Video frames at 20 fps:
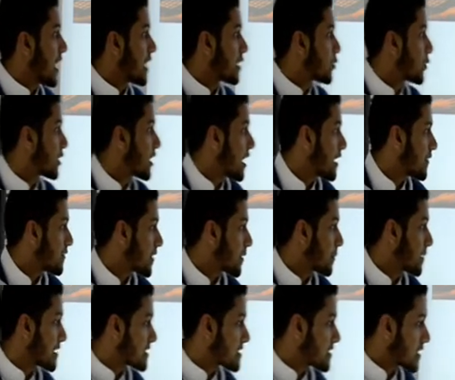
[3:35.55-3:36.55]
And we have
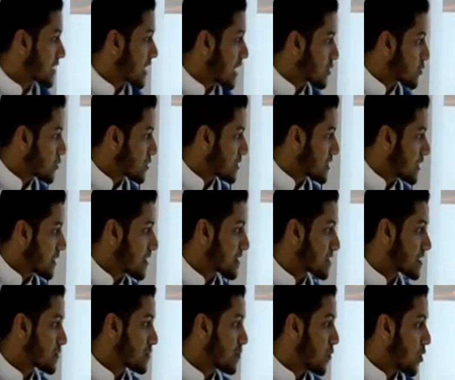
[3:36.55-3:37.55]
the plastic, as we see.
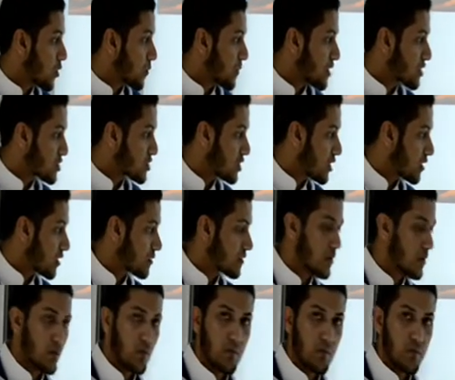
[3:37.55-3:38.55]
This is more
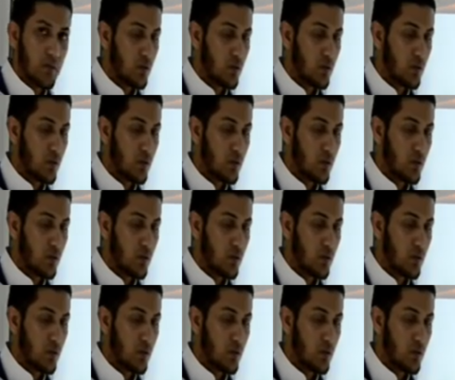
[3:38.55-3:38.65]
picture.